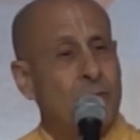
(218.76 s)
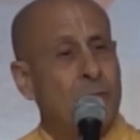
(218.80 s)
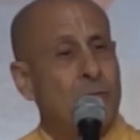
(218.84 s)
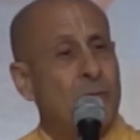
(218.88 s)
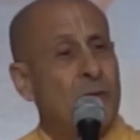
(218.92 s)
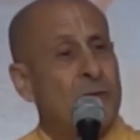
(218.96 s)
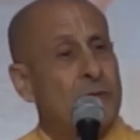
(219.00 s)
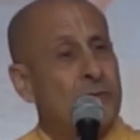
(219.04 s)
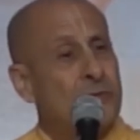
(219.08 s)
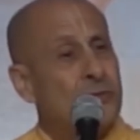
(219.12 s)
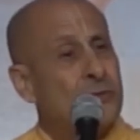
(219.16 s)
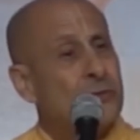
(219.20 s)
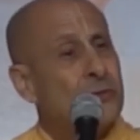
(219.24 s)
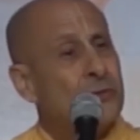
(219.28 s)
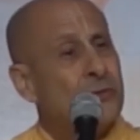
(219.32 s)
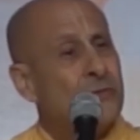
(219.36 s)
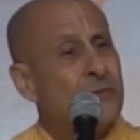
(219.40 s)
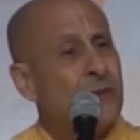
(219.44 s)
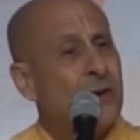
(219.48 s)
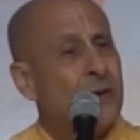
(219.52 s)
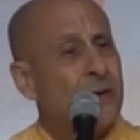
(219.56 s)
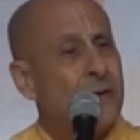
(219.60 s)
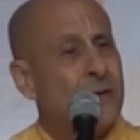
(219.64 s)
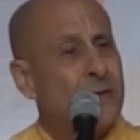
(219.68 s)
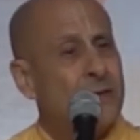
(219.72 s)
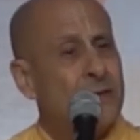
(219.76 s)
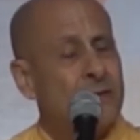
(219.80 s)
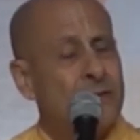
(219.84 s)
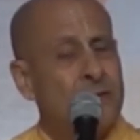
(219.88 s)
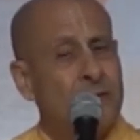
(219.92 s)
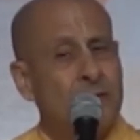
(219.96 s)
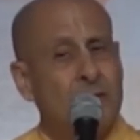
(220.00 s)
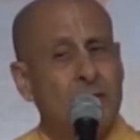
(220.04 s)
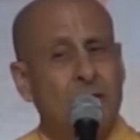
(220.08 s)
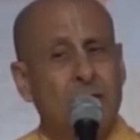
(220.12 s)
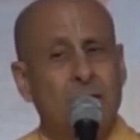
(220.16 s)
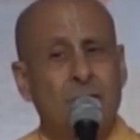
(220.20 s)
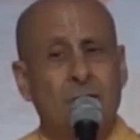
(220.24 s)
But DHRUVA,
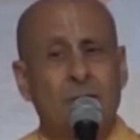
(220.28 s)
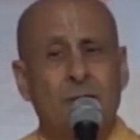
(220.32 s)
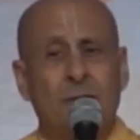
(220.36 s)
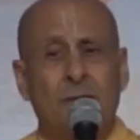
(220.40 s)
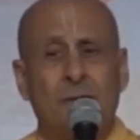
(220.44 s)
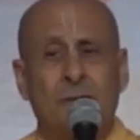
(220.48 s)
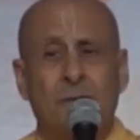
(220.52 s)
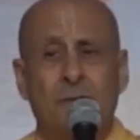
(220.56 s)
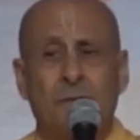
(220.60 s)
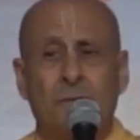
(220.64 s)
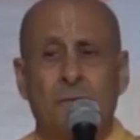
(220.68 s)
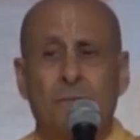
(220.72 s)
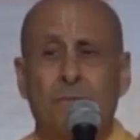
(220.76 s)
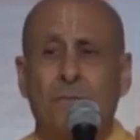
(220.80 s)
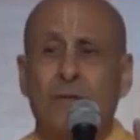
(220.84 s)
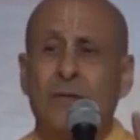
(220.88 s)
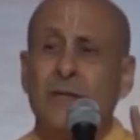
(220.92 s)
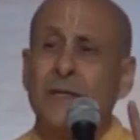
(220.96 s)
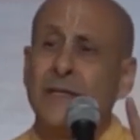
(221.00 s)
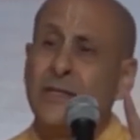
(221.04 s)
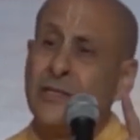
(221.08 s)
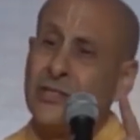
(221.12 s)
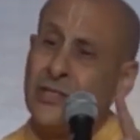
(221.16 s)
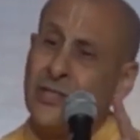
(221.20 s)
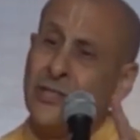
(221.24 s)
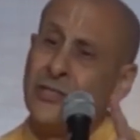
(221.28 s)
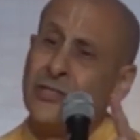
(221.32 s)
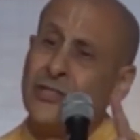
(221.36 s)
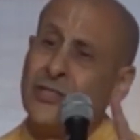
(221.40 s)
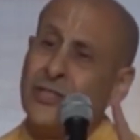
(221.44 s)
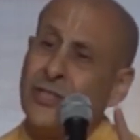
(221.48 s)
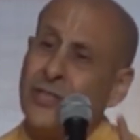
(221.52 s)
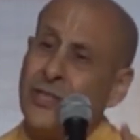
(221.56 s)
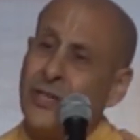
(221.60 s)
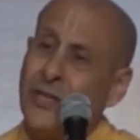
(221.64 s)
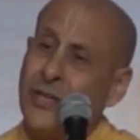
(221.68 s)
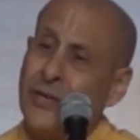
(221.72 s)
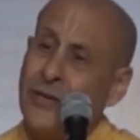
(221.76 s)
please
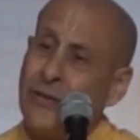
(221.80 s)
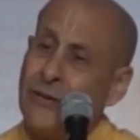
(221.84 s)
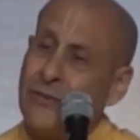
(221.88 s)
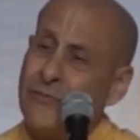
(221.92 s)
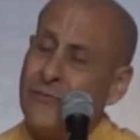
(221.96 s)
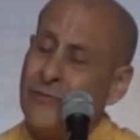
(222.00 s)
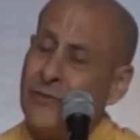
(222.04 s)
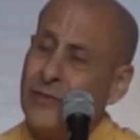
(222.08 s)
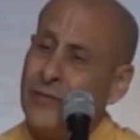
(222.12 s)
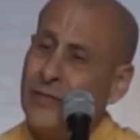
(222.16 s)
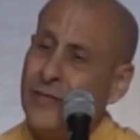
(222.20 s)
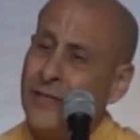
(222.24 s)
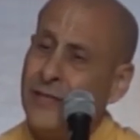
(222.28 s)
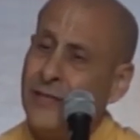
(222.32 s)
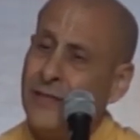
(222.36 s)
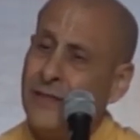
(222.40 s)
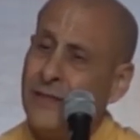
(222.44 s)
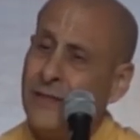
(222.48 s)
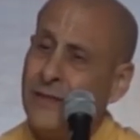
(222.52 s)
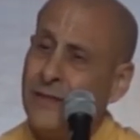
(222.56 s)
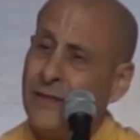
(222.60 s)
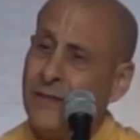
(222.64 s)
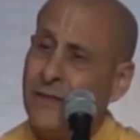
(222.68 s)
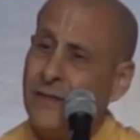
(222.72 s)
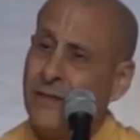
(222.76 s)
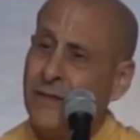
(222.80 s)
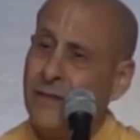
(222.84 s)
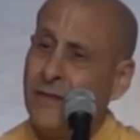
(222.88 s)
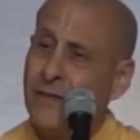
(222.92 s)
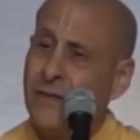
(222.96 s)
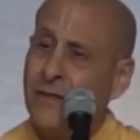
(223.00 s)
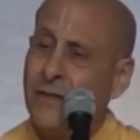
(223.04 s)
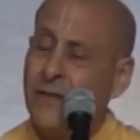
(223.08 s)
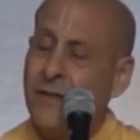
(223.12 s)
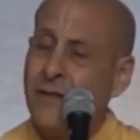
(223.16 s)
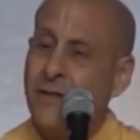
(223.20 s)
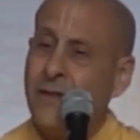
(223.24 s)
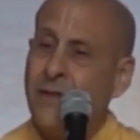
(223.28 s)
listen carefully.
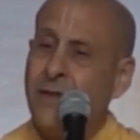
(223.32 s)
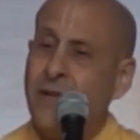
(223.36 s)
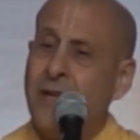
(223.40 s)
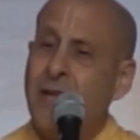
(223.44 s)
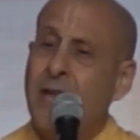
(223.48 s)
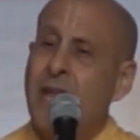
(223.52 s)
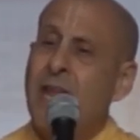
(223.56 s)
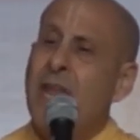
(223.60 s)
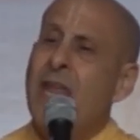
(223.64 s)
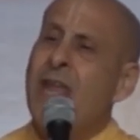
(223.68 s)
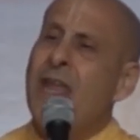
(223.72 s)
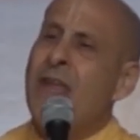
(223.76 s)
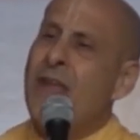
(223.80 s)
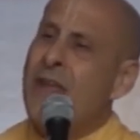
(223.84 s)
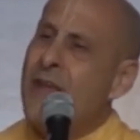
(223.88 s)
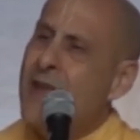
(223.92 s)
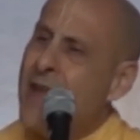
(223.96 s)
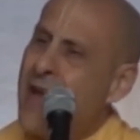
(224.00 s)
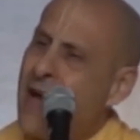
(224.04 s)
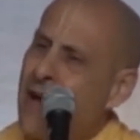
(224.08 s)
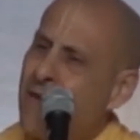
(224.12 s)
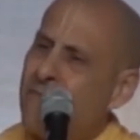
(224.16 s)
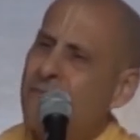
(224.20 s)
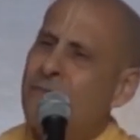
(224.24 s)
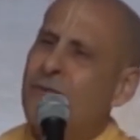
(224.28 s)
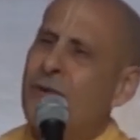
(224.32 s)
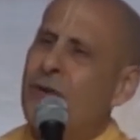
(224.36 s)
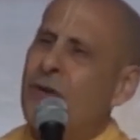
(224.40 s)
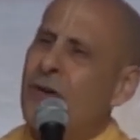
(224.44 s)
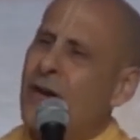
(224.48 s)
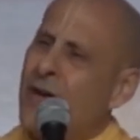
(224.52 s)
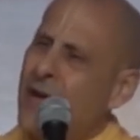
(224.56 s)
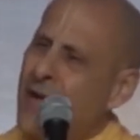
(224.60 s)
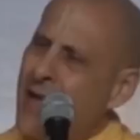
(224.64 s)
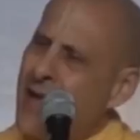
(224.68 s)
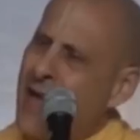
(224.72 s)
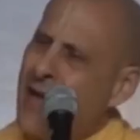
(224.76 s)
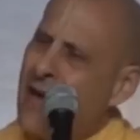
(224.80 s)
Never
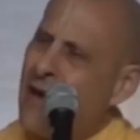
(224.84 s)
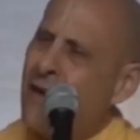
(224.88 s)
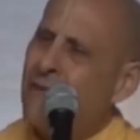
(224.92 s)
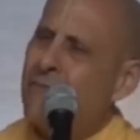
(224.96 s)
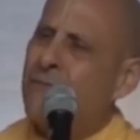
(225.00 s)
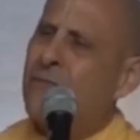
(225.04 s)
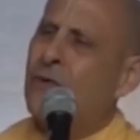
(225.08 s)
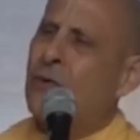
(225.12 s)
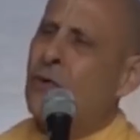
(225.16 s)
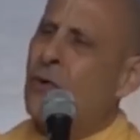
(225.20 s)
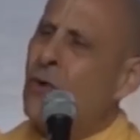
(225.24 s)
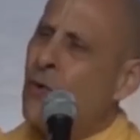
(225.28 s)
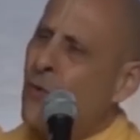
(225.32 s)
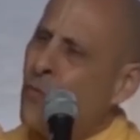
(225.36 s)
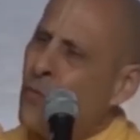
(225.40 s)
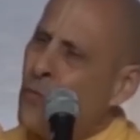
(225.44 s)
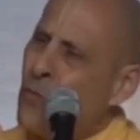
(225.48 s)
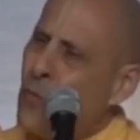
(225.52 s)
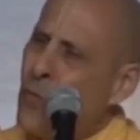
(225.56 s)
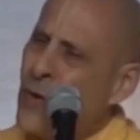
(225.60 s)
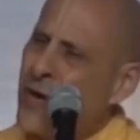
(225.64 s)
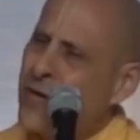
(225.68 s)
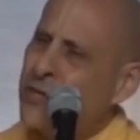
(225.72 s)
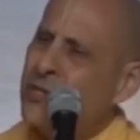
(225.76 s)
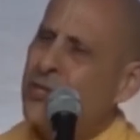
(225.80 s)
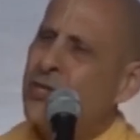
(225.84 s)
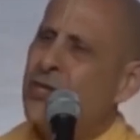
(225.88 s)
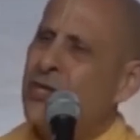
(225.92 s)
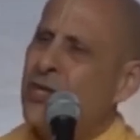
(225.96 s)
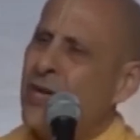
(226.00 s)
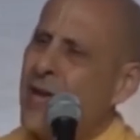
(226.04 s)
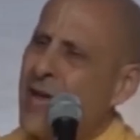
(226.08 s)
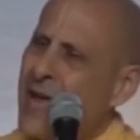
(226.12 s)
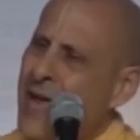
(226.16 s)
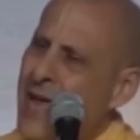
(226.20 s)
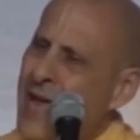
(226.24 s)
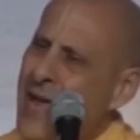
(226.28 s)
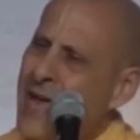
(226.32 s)
ever wish
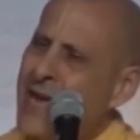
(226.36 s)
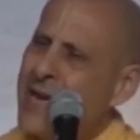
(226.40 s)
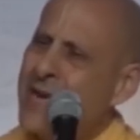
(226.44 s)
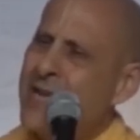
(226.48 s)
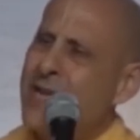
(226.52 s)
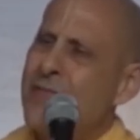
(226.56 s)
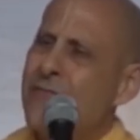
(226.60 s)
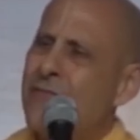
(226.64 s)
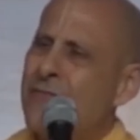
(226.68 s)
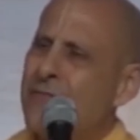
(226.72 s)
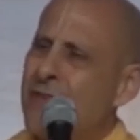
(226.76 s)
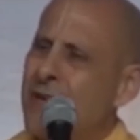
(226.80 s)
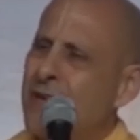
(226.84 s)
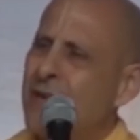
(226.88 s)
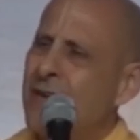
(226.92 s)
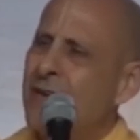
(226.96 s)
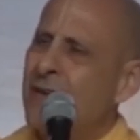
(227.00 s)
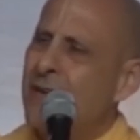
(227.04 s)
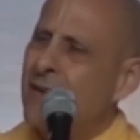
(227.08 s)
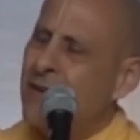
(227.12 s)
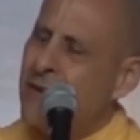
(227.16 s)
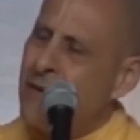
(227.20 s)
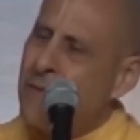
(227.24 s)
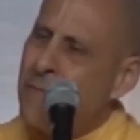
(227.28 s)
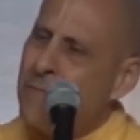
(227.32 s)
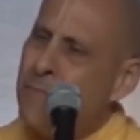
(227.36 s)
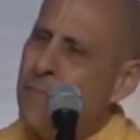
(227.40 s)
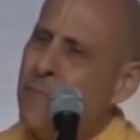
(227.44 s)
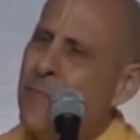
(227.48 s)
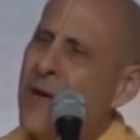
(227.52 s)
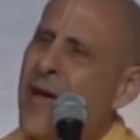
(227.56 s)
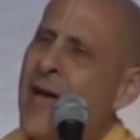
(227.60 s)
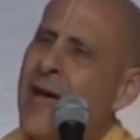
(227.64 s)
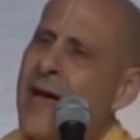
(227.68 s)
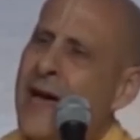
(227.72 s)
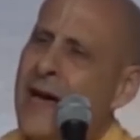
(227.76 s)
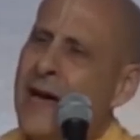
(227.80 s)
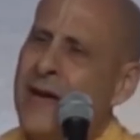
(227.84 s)
anything
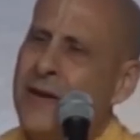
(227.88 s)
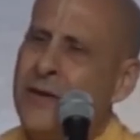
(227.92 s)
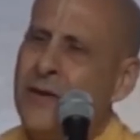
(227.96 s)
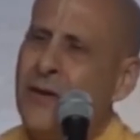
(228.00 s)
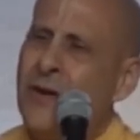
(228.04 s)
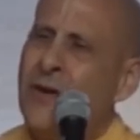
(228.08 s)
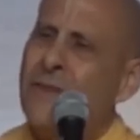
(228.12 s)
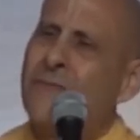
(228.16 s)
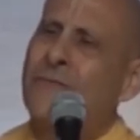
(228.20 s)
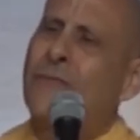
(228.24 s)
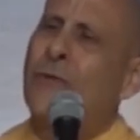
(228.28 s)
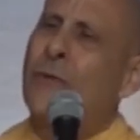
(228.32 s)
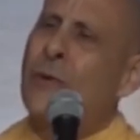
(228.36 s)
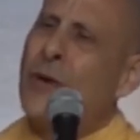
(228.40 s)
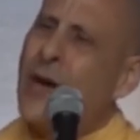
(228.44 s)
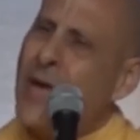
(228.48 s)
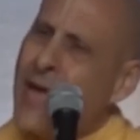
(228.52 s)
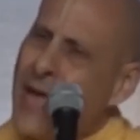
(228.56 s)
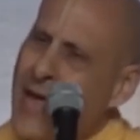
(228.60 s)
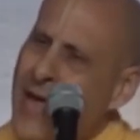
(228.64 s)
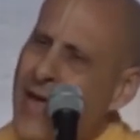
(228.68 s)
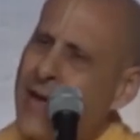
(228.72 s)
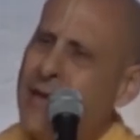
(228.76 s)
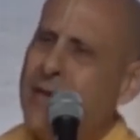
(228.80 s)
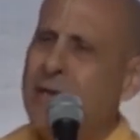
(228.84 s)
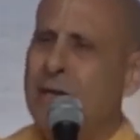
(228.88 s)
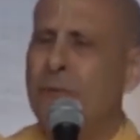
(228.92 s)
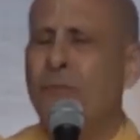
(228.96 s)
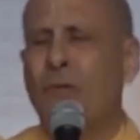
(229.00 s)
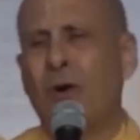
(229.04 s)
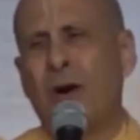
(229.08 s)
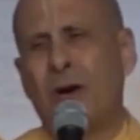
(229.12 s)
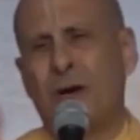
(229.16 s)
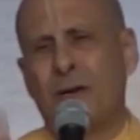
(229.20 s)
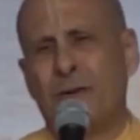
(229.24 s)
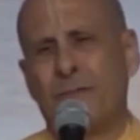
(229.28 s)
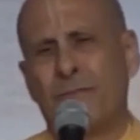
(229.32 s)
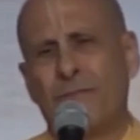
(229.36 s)
bad for
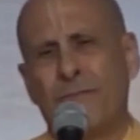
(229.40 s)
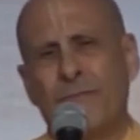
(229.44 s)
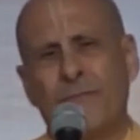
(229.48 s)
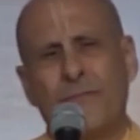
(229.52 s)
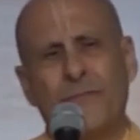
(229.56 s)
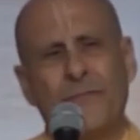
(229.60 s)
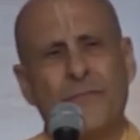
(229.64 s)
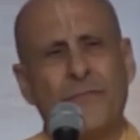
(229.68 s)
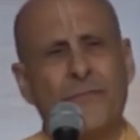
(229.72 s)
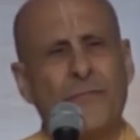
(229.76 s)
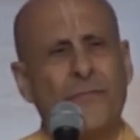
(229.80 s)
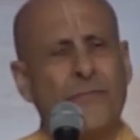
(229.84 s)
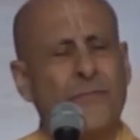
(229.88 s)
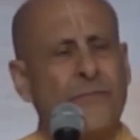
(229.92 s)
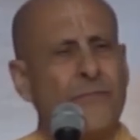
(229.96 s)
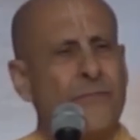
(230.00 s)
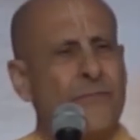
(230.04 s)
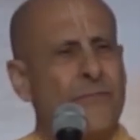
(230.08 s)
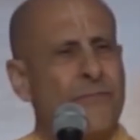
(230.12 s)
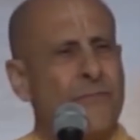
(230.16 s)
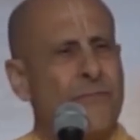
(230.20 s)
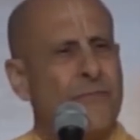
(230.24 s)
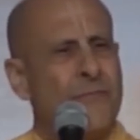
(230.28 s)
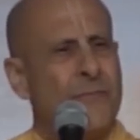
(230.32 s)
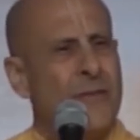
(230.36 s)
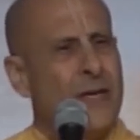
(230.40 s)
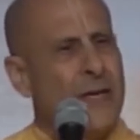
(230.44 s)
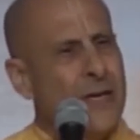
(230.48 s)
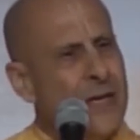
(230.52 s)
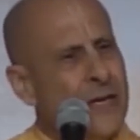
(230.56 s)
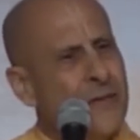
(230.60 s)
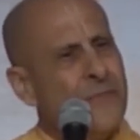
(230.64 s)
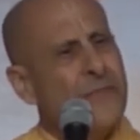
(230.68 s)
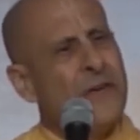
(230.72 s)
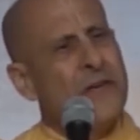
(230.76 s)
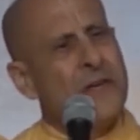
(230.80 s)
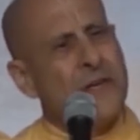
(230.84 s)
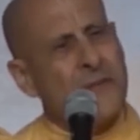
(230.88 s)
anyone.
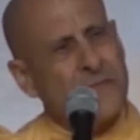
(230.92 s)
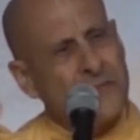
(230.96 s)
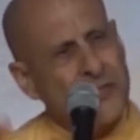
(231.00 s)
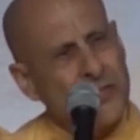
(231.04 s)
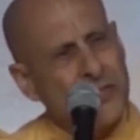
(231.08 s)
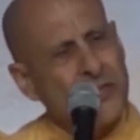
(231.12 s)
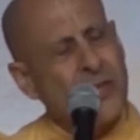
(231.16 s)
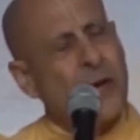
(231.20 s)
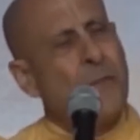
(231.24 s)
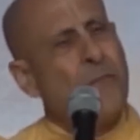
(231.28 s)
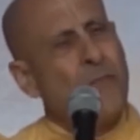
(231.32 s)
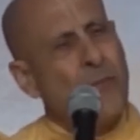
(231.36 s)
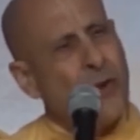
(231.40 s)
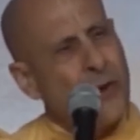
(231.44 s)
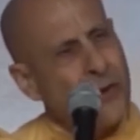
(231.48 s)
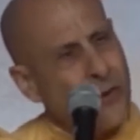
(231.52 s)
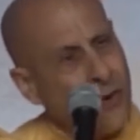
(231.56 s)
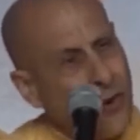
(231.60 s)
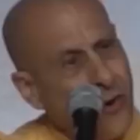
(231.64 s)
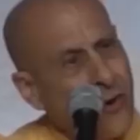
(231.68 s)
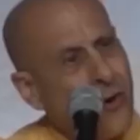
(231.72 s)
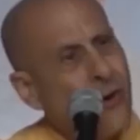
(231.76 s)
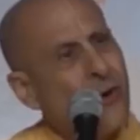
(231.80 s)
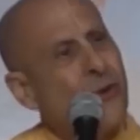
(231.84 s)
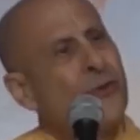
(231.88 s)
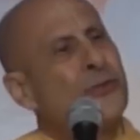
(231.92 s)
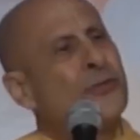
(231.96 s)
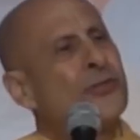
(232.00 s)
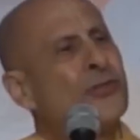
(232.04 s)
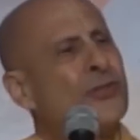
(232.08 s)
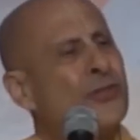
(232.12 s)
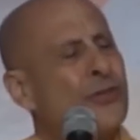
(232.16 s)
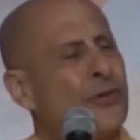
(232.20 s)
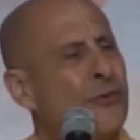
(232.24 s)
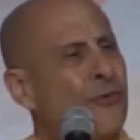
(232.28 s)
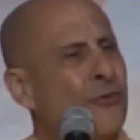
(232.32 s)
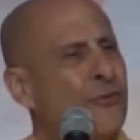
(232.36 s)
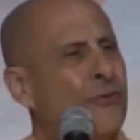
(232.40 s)
Even if someone
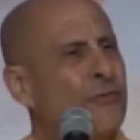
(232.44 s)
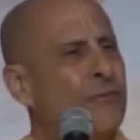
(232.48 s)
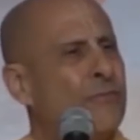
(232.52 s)
hurts you,